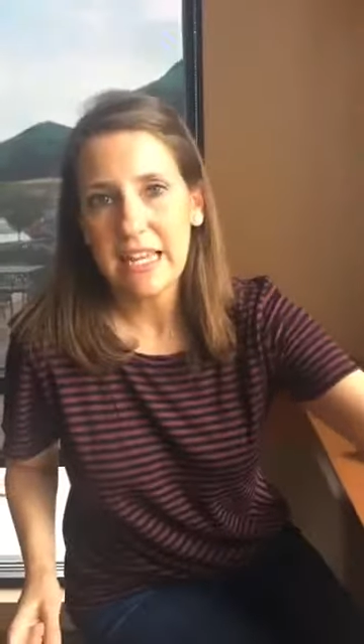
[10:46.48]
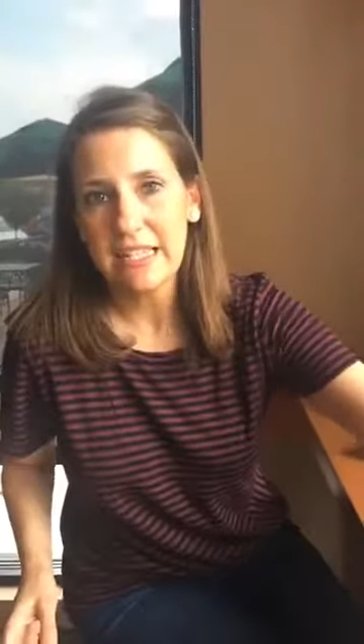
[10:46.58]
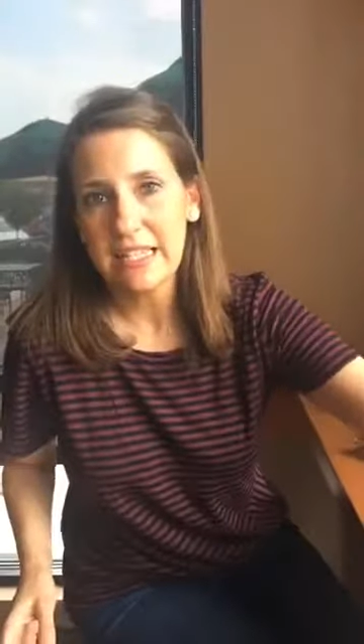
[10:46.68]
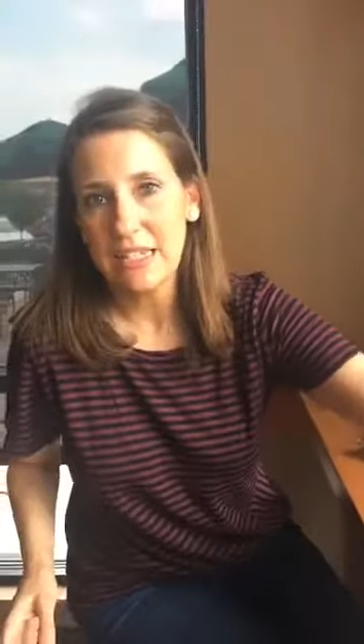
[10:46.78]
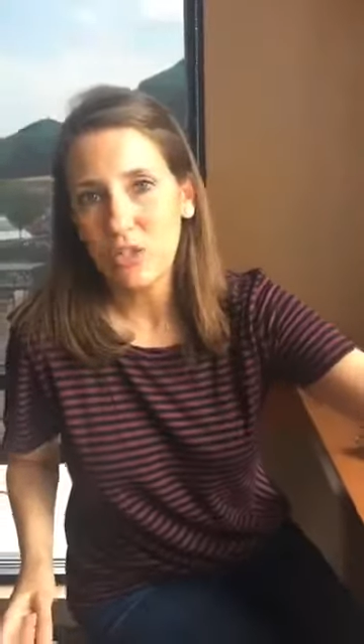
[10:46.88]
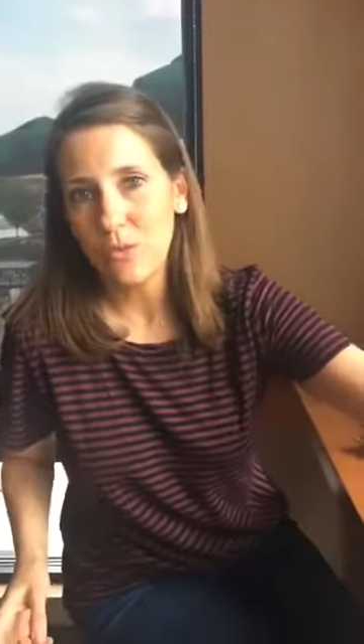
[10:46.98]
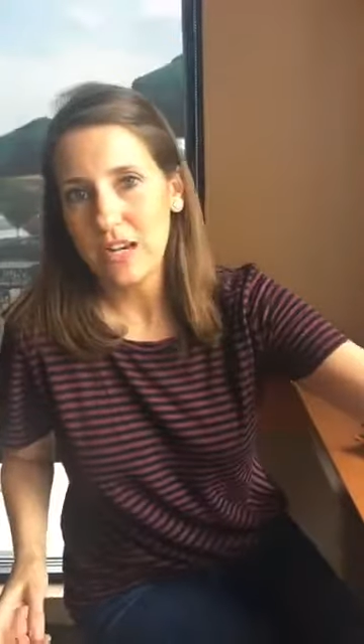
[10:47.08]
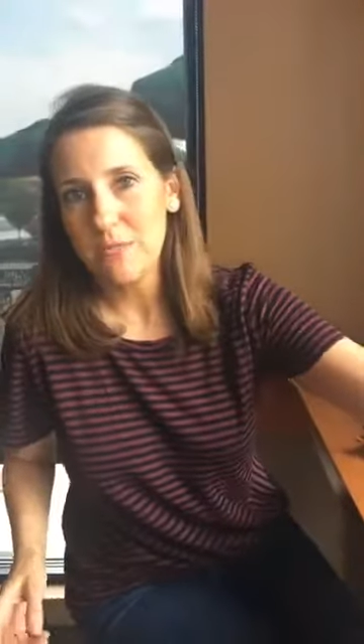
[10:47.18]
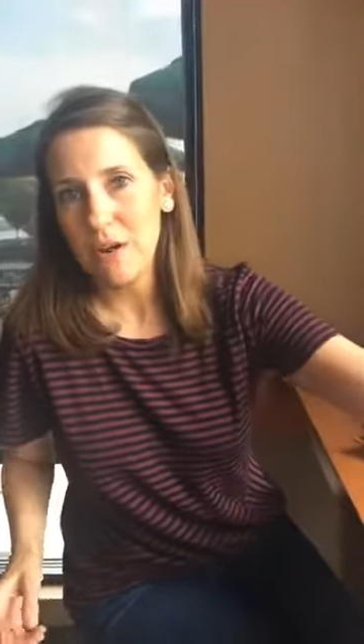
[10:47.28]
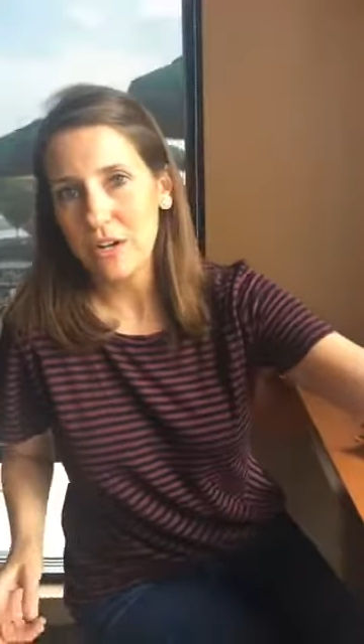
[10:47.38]
less than
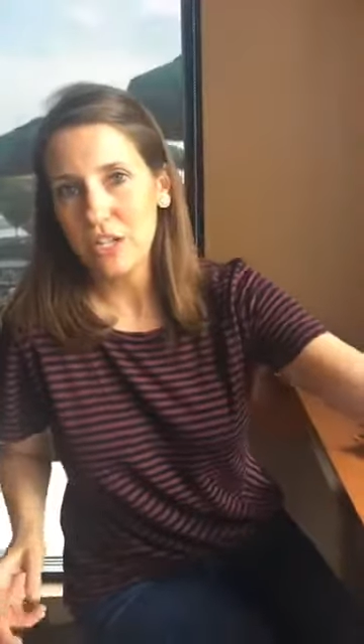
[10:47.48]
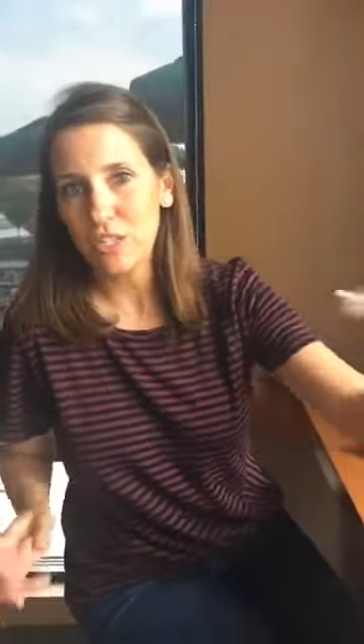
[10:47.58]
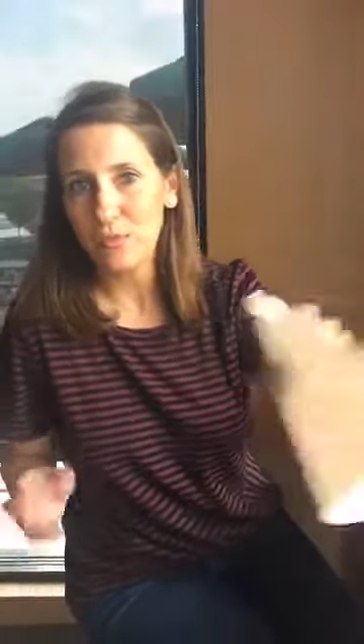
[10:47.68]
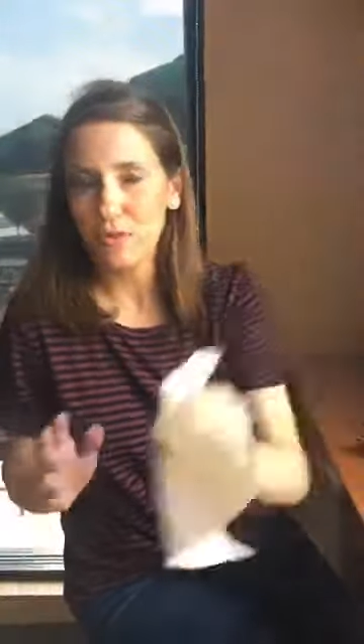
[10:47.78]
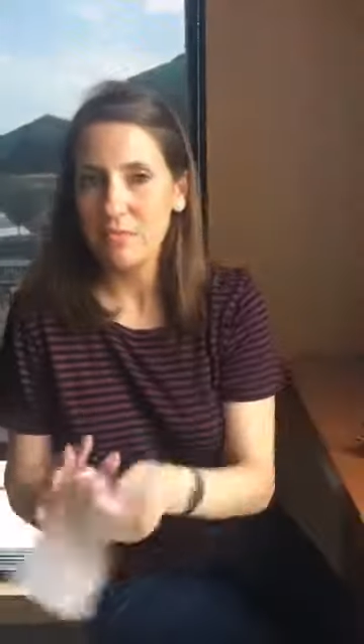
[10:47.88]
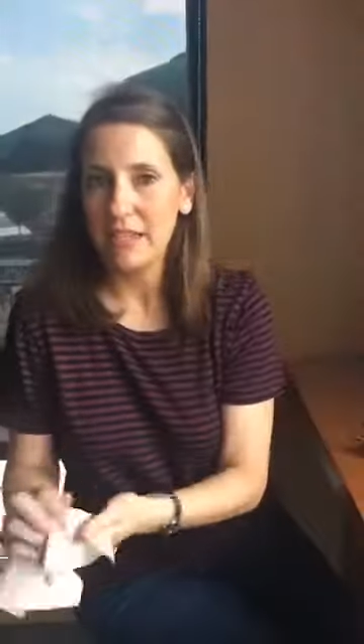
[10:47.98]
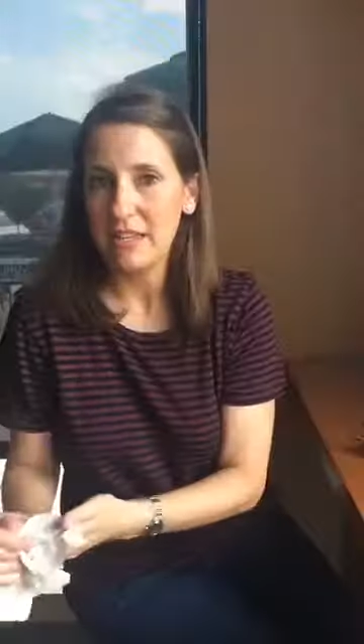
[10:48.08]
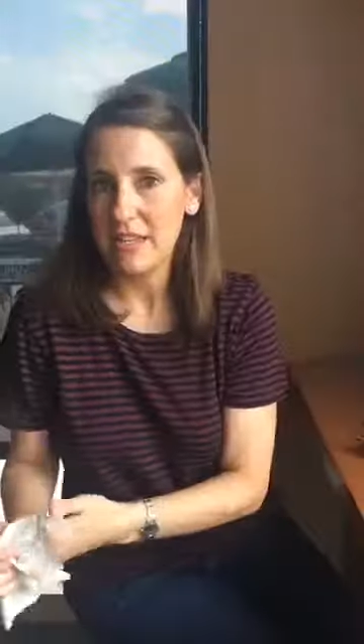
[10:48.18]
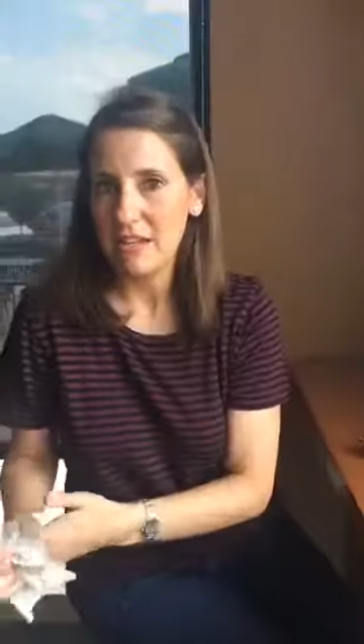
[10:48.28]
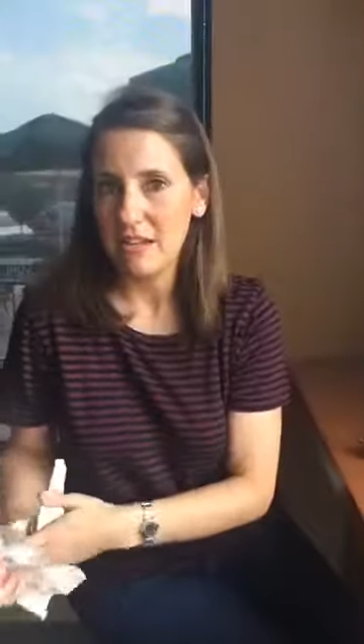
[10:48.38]
20 parts per
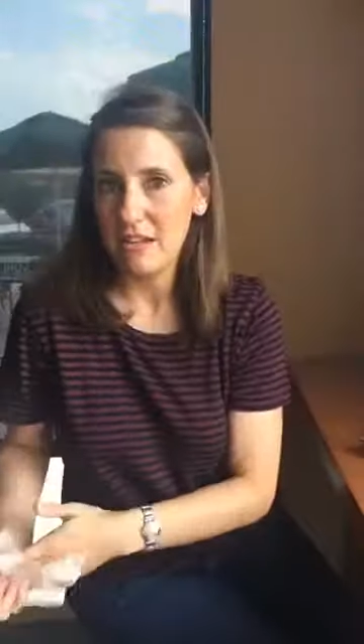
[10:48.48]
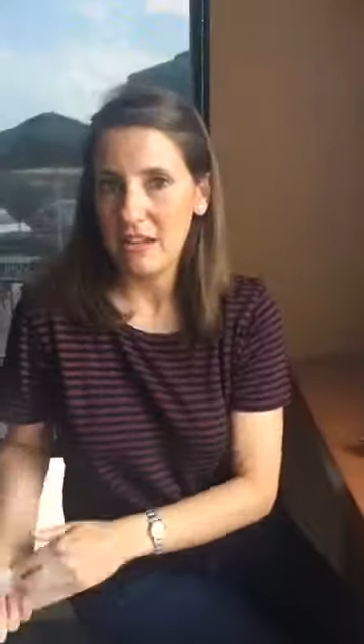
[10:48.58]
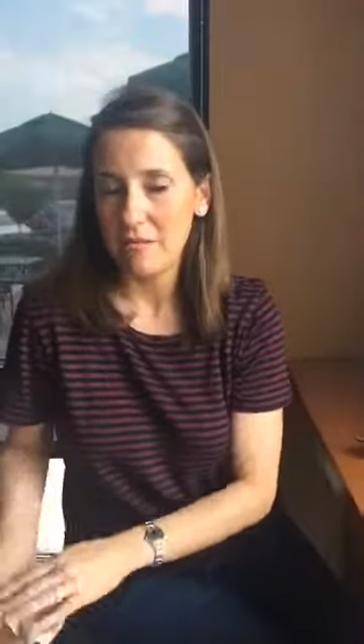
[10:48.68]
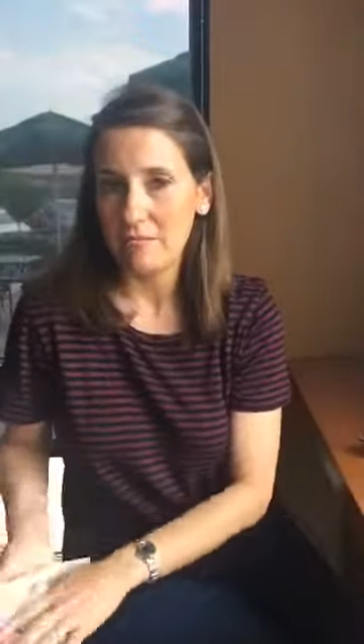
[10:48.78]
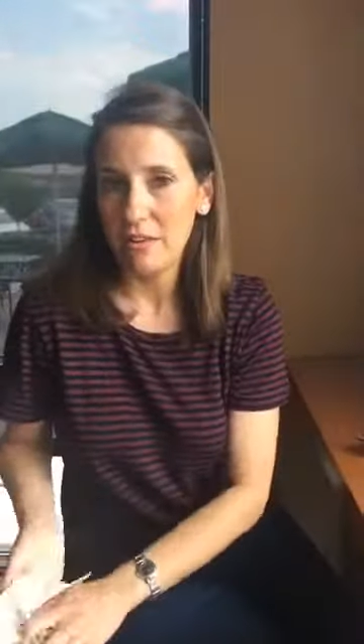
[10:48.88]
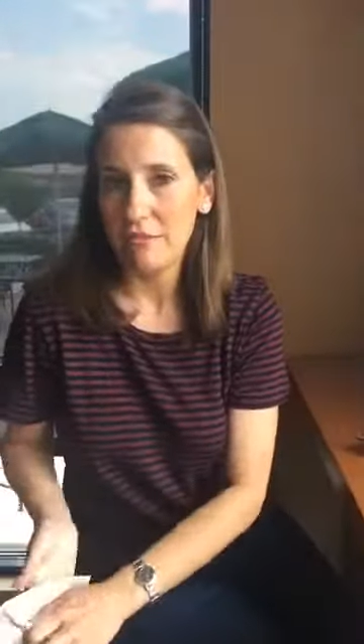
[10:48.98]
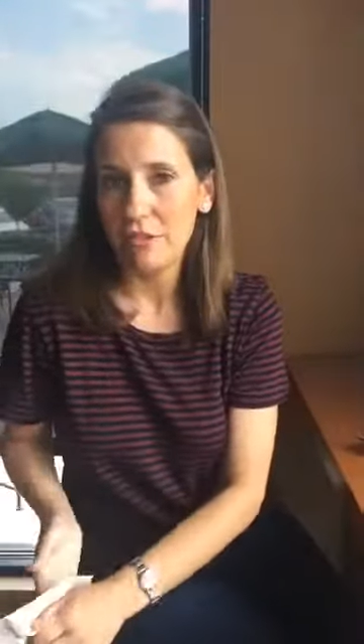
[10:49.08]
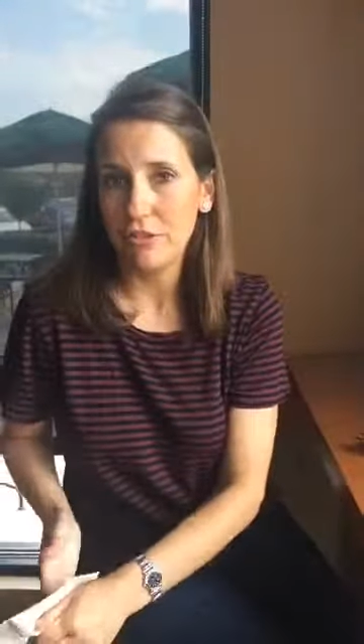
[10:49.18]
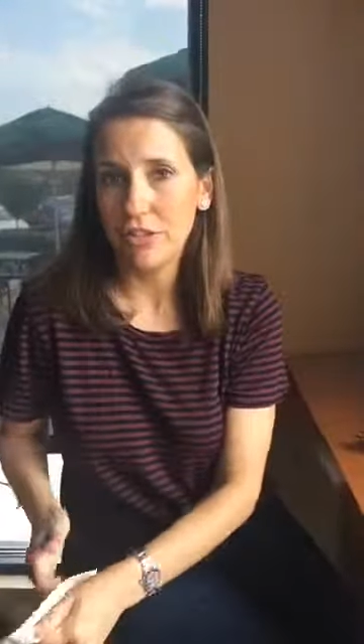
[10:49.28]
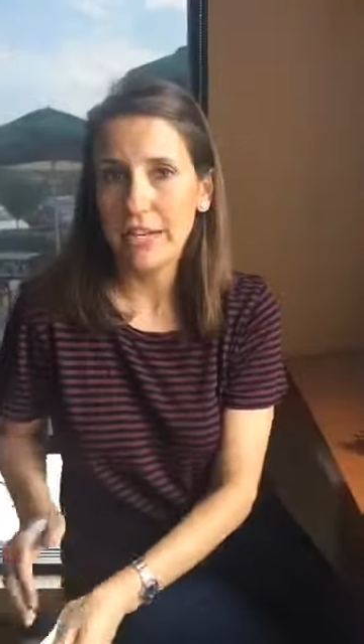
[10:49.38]
million of
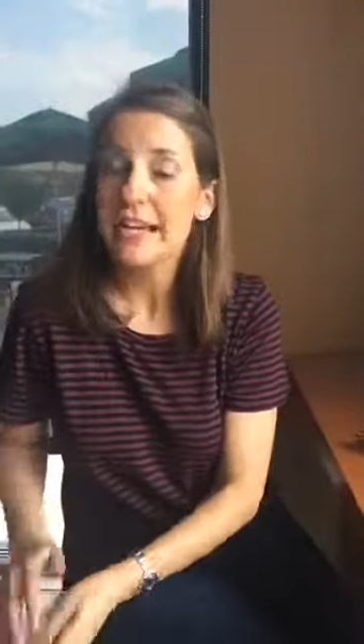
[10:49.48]
gluten,